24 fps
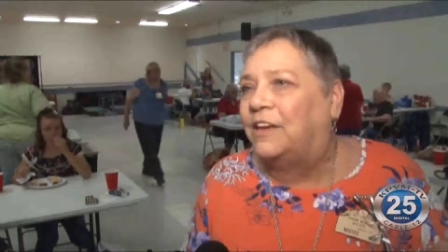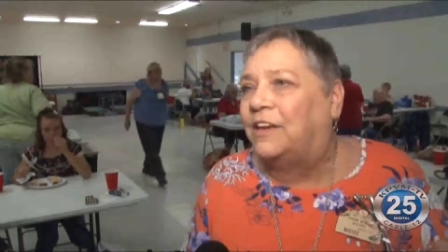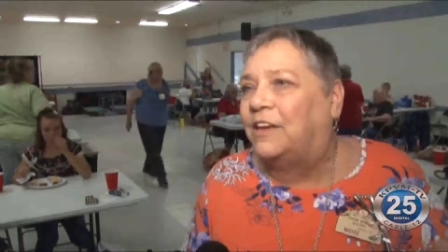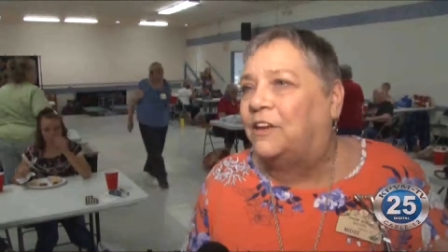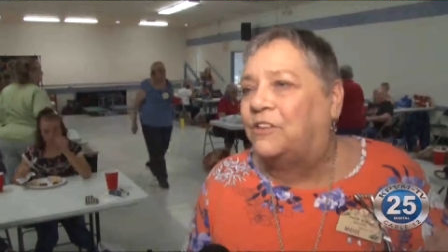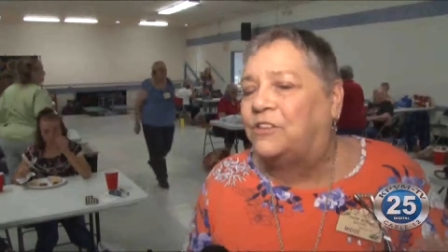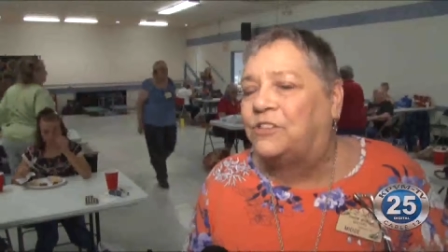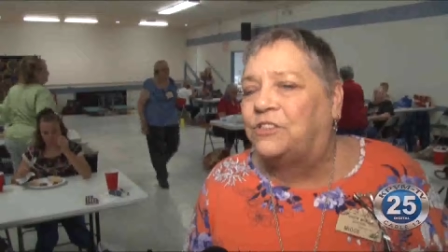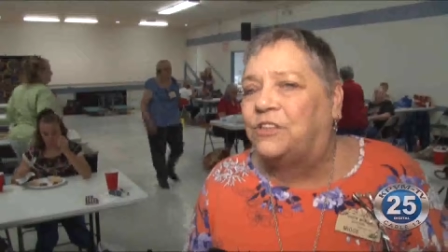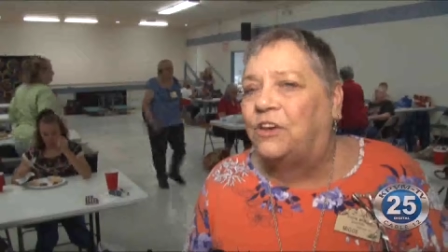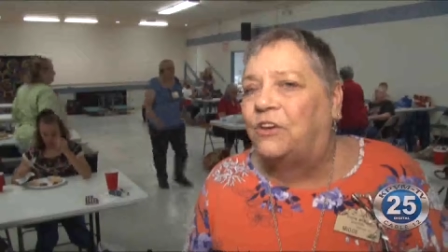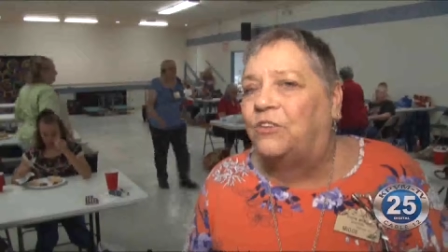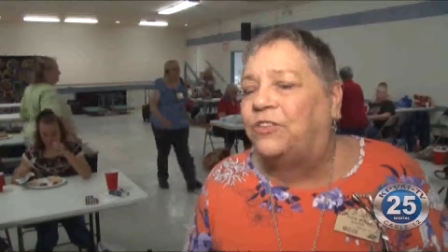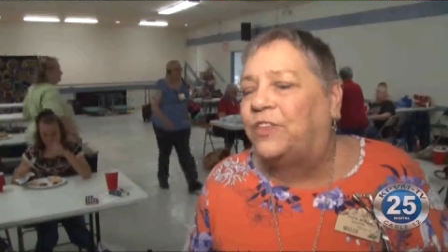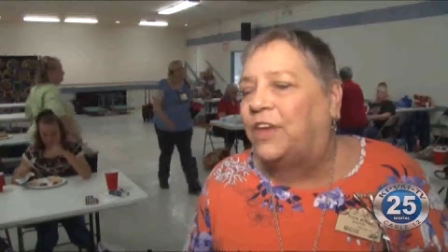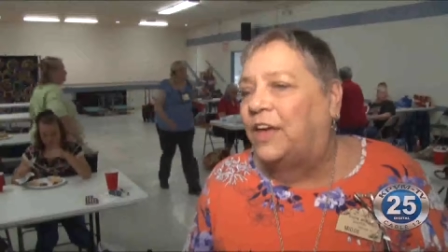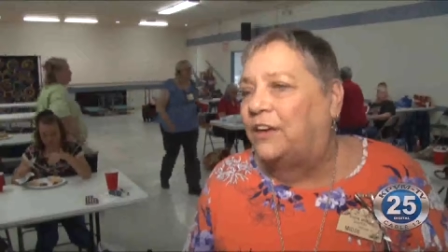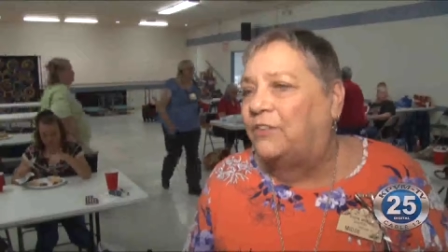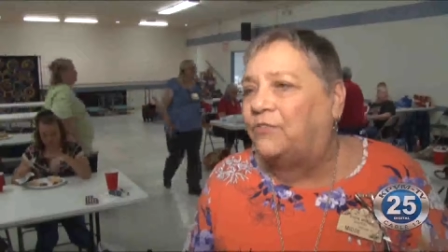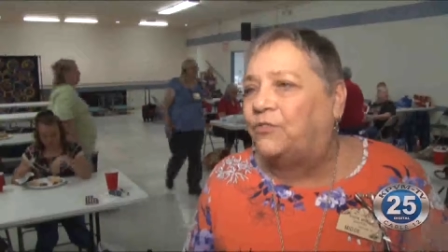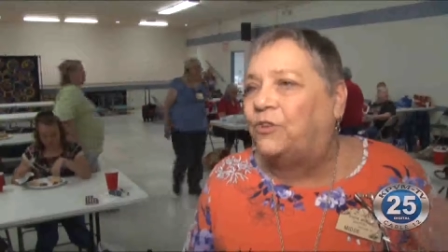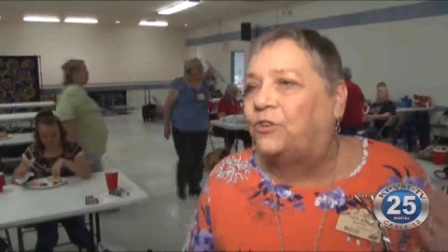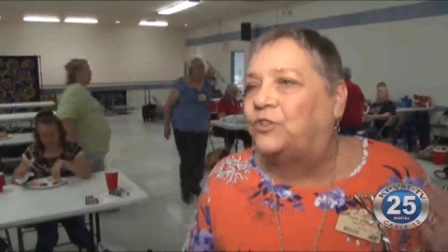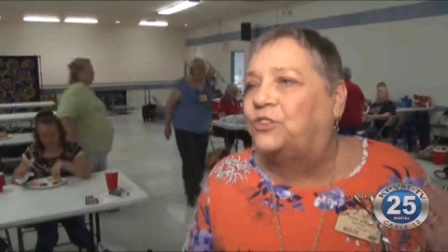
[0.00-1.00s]
They are so
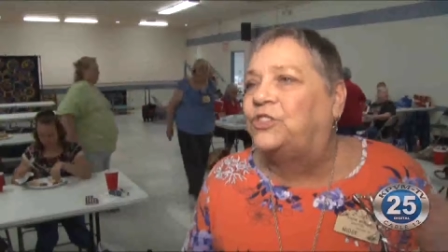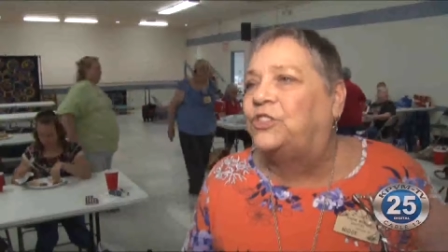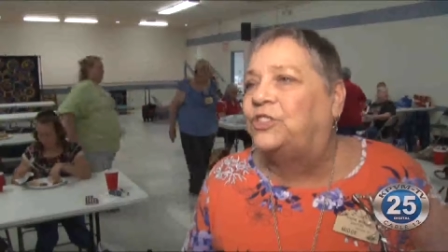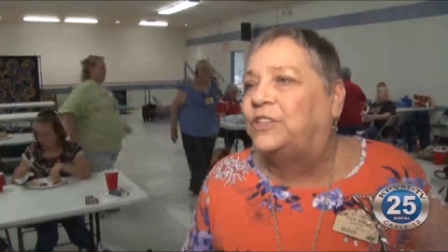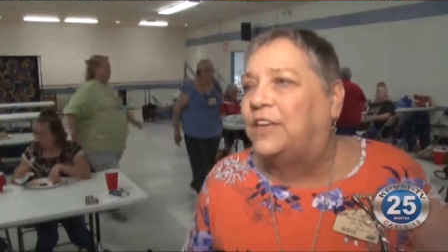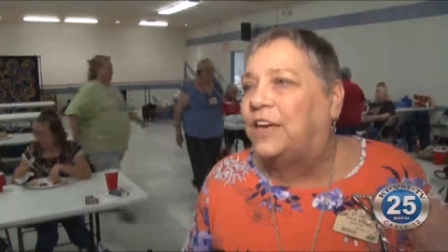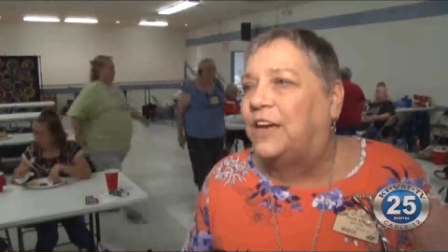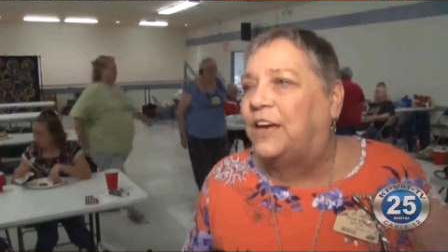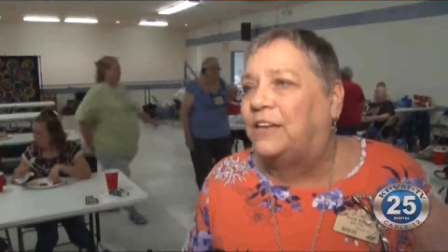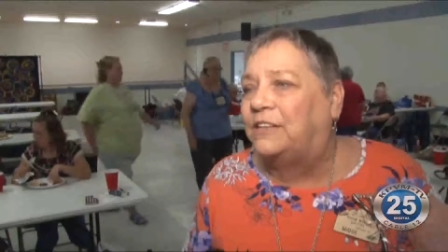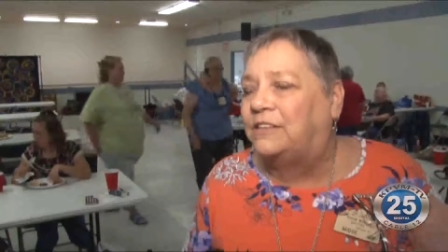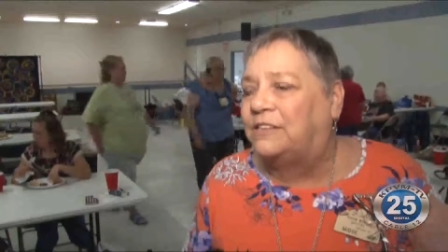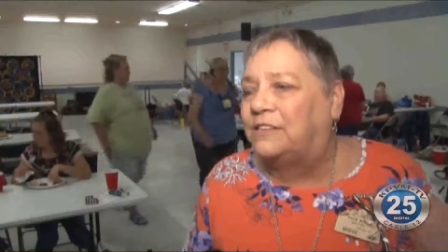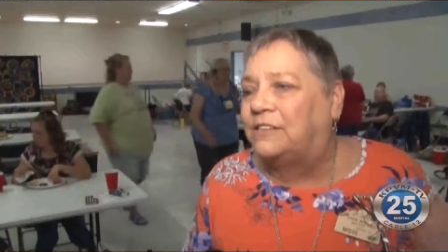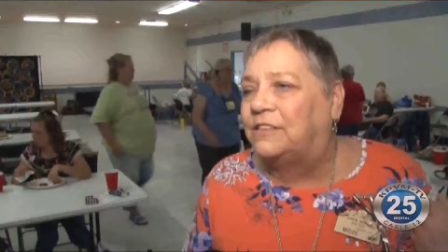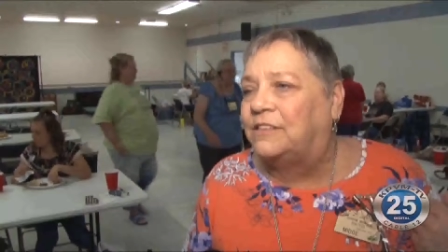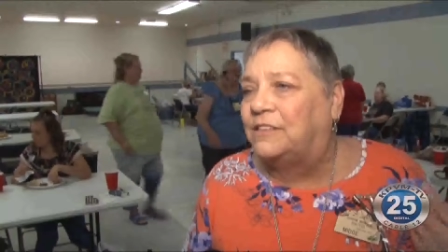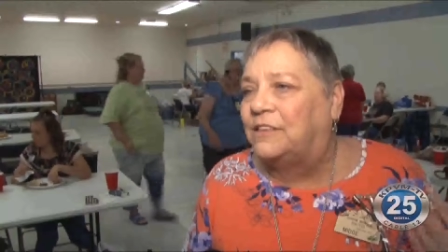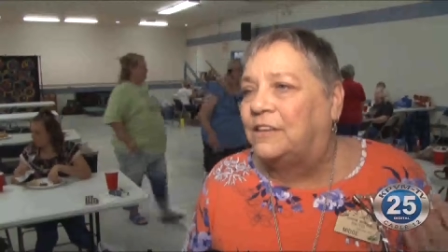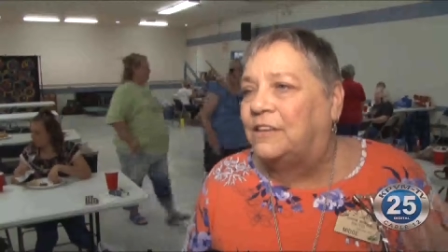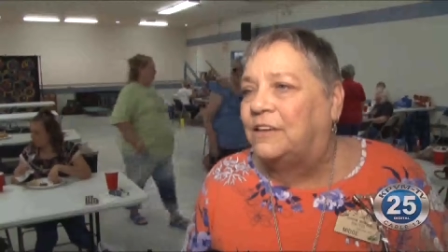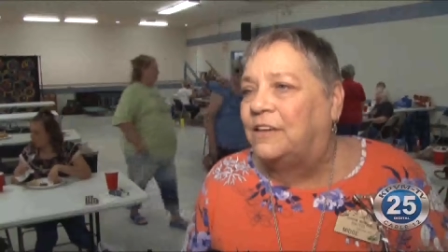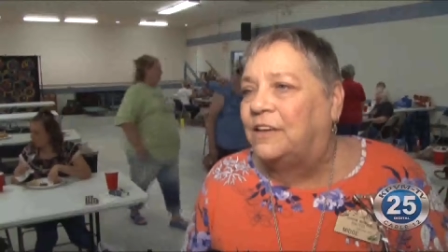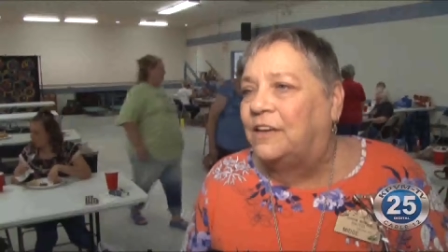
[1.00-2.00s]
thankful to get
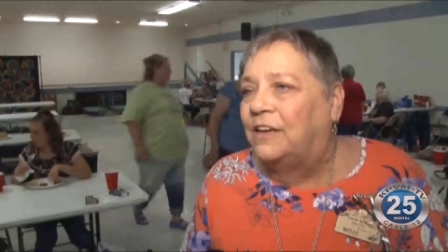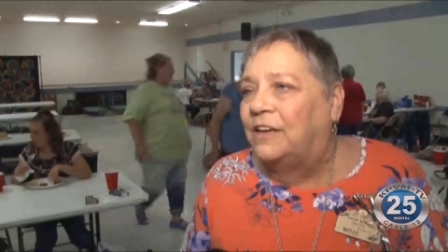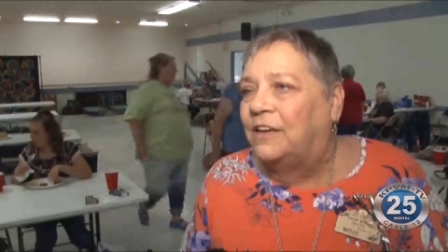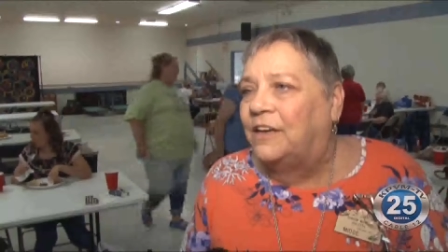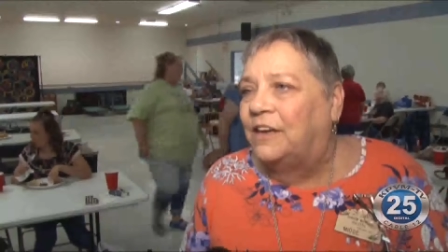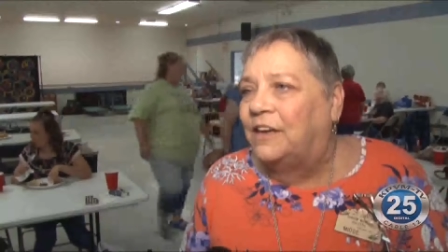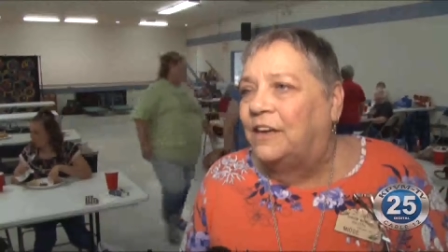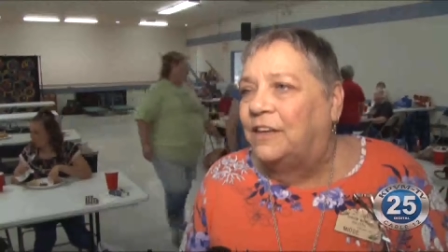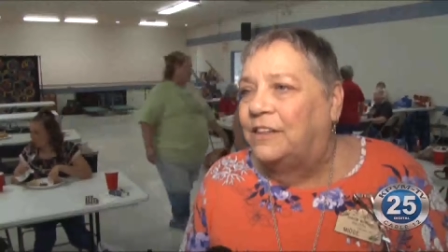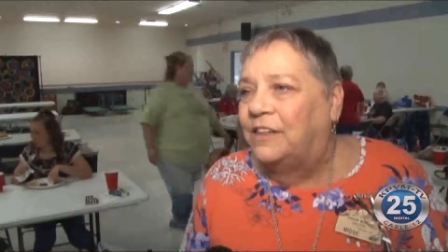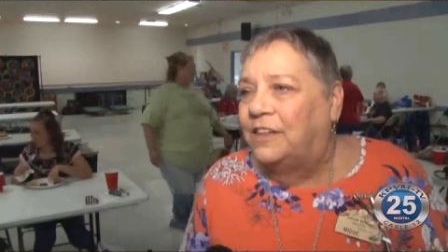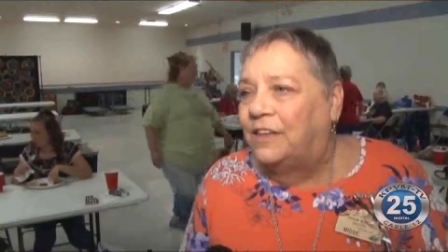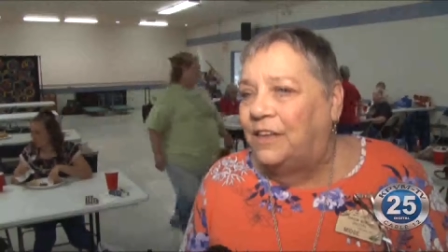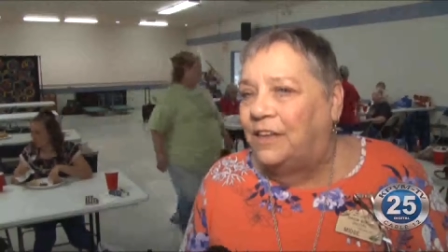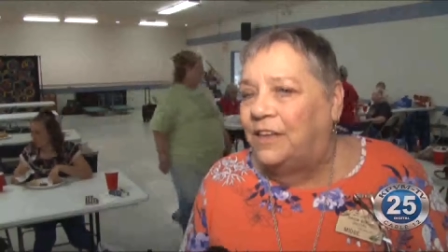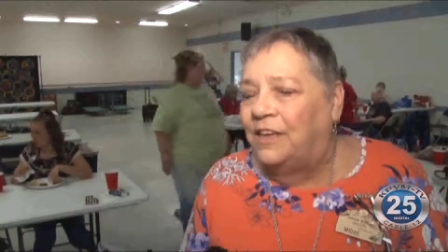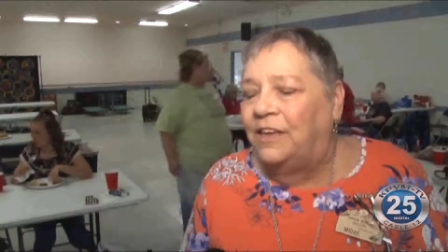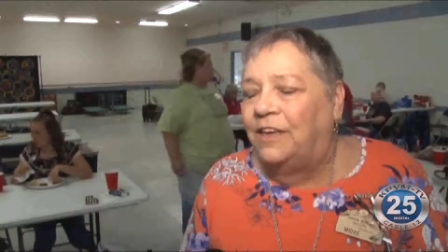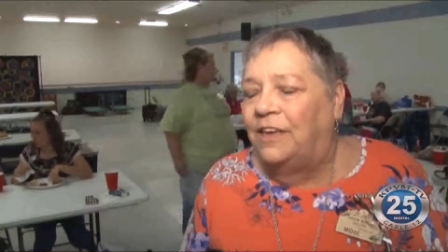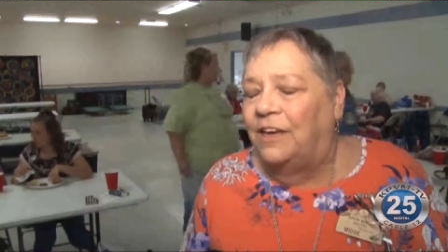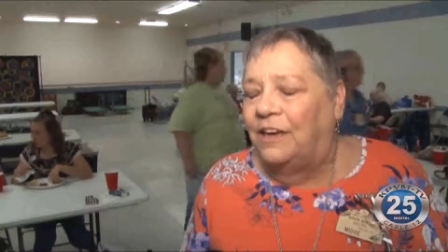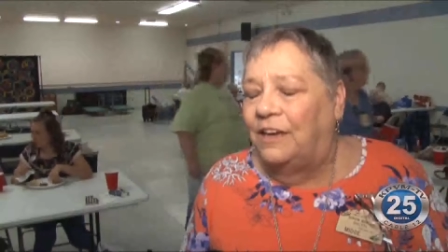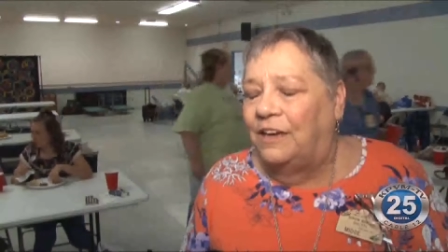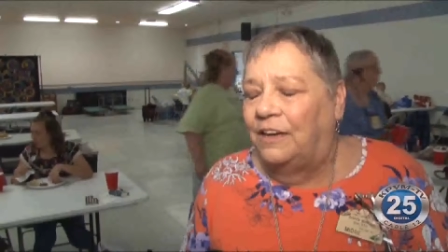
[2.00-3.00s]

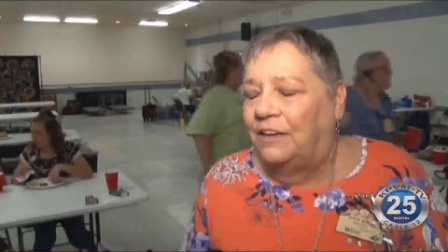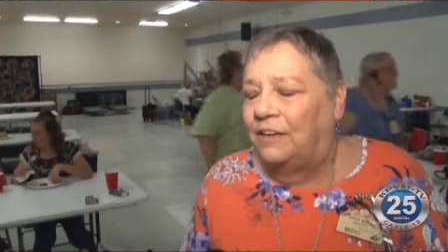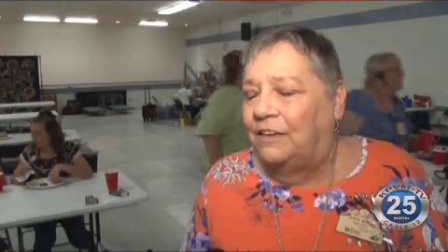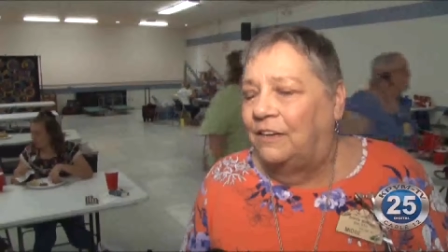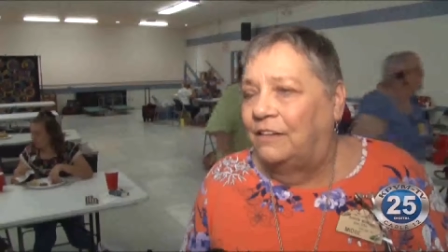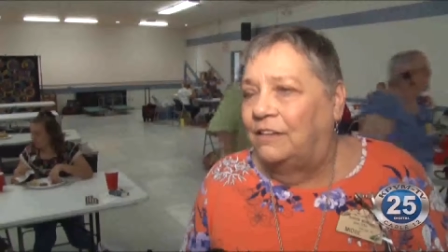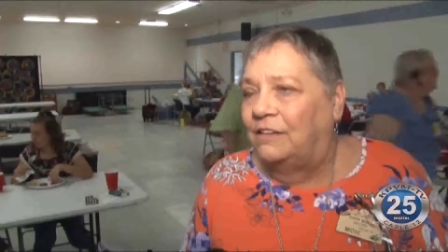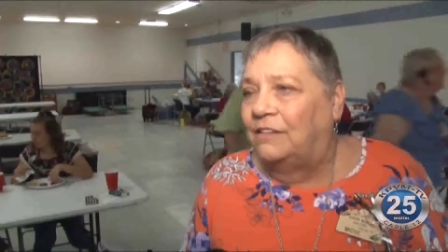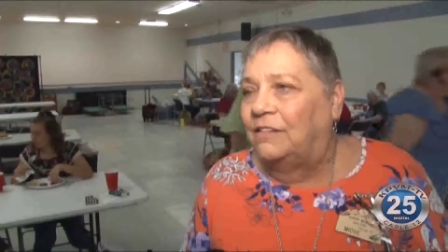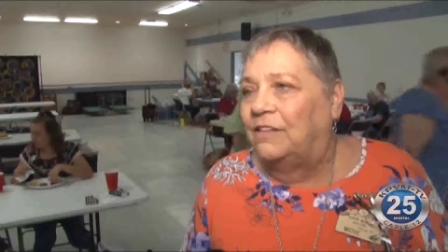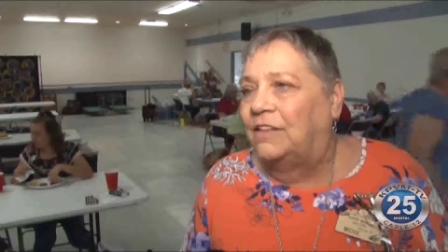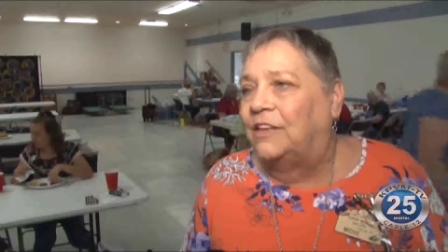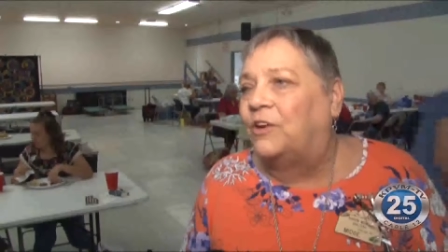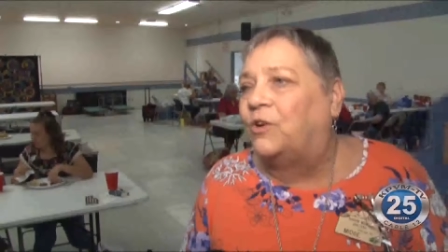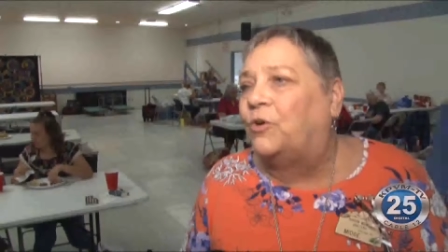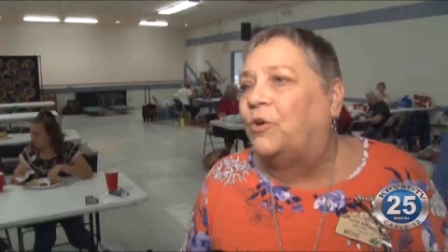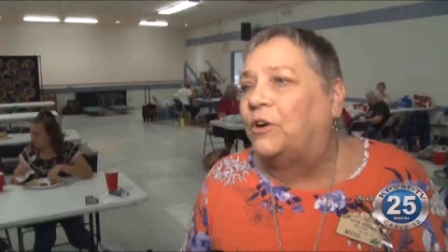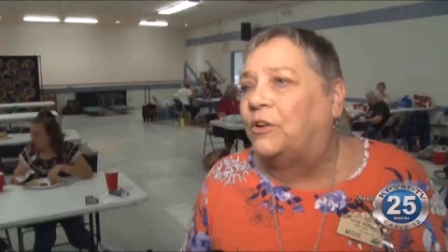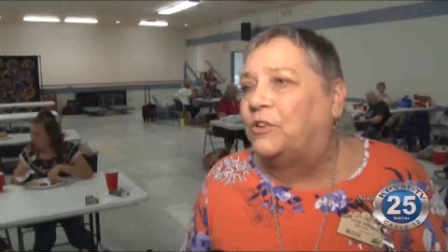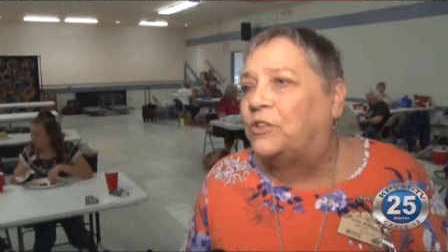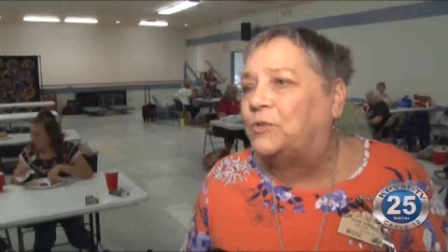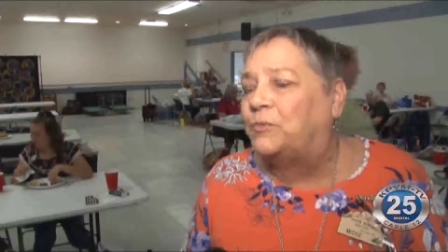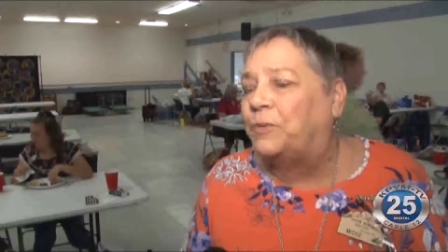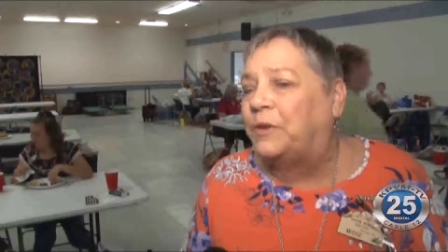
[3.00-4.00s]
the. Uh, the
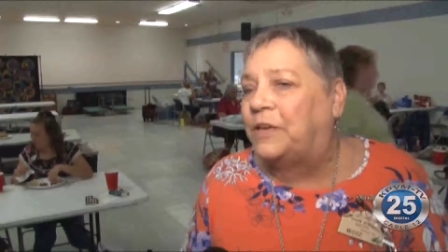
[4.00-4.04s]
quilts